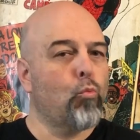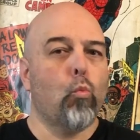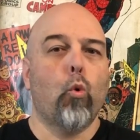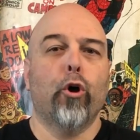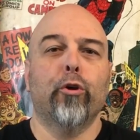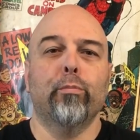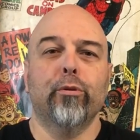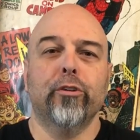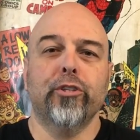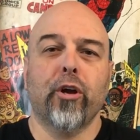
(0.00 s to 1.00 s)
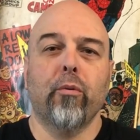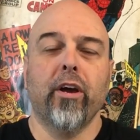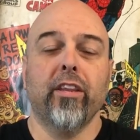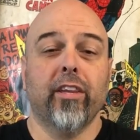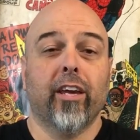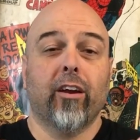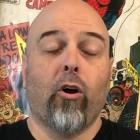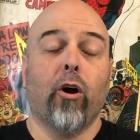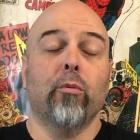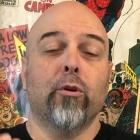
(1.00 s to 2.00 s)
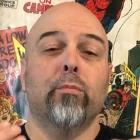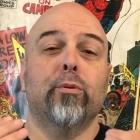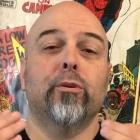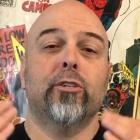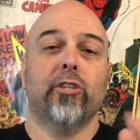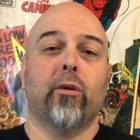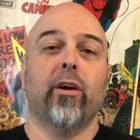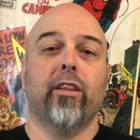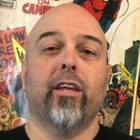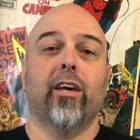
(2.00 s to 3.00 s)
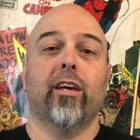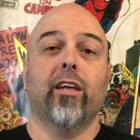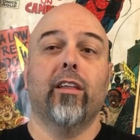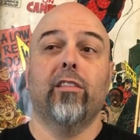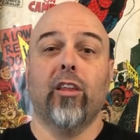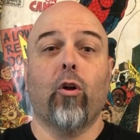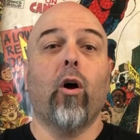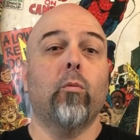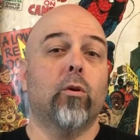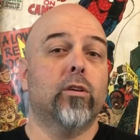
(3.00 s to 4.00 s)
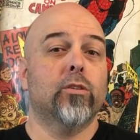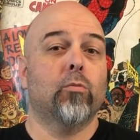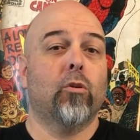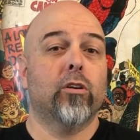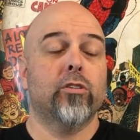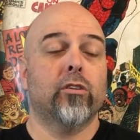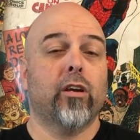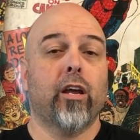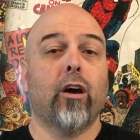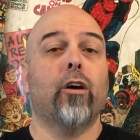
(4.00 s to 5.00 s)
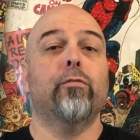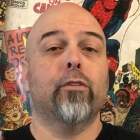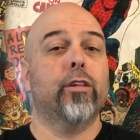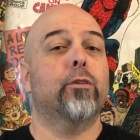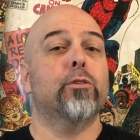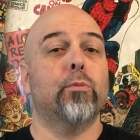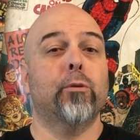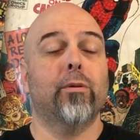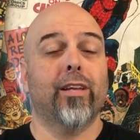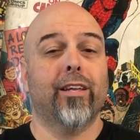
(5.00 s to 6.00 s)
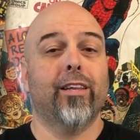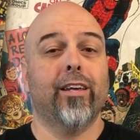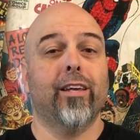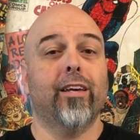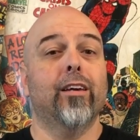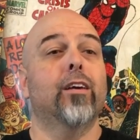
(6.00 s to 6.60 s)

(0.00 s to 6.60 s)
Why not put the show out there? I want to put a show out there that I wanted to watch. And hopefully there was people out there